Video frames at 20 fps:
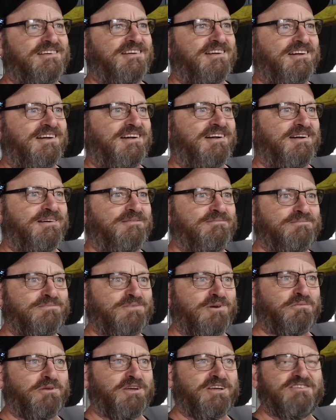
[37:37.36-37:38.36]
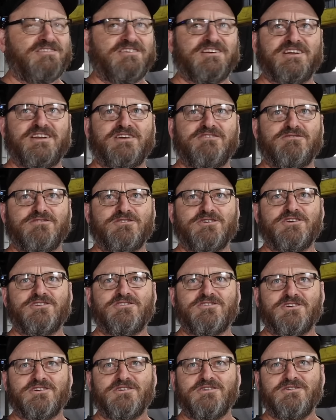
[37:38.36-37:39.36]
Um, probably a
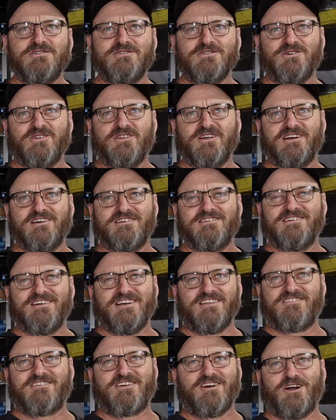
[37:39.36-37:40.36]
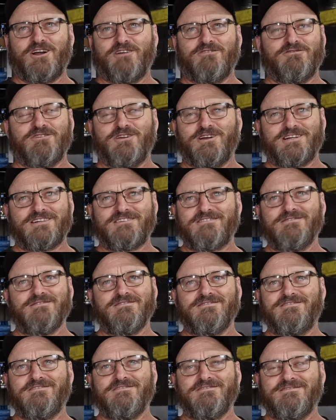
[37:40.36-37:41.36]
TD42, although yeah. it's kind of like
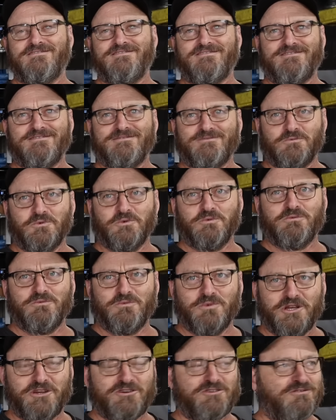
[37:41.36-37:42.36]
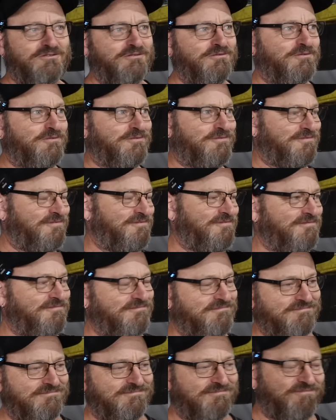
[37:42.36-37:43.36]
which
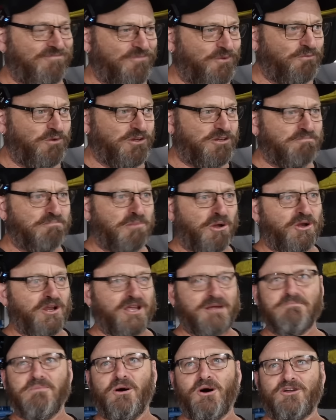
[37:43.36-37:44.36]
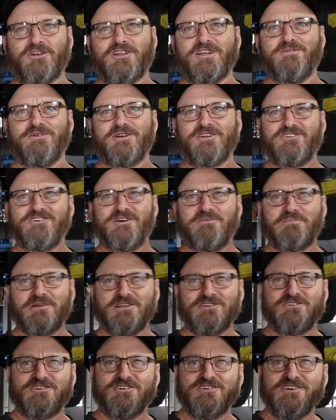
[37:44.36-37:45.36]
which burning pot do you want to jump
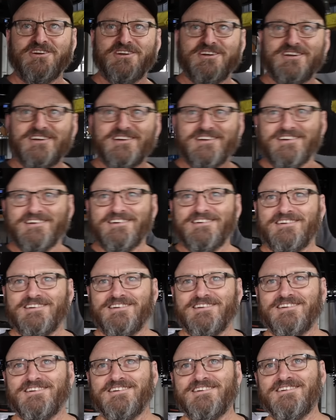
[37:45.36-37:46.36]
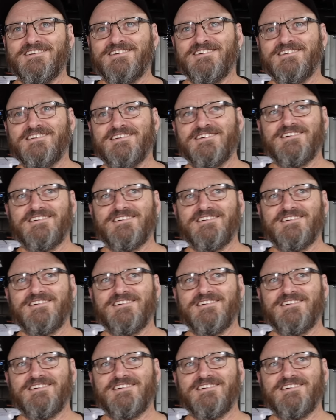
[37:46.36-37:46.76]
into? What about a QD?